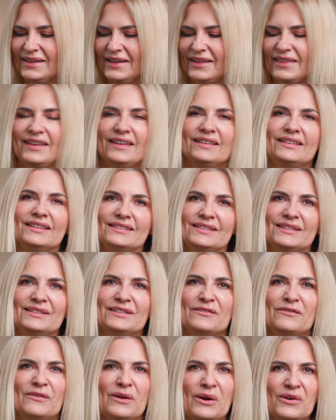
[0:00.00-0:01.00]
I think this is
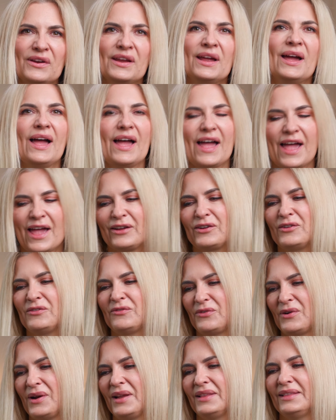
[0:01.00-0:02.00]
a very
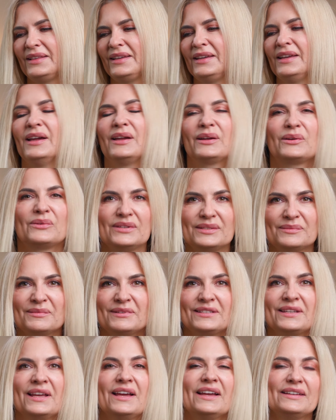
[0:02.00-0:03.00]
eco-friendly
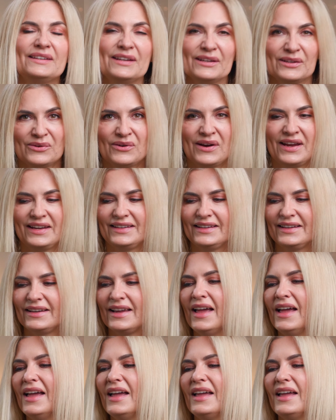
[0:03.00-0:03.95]
Christmas decorating.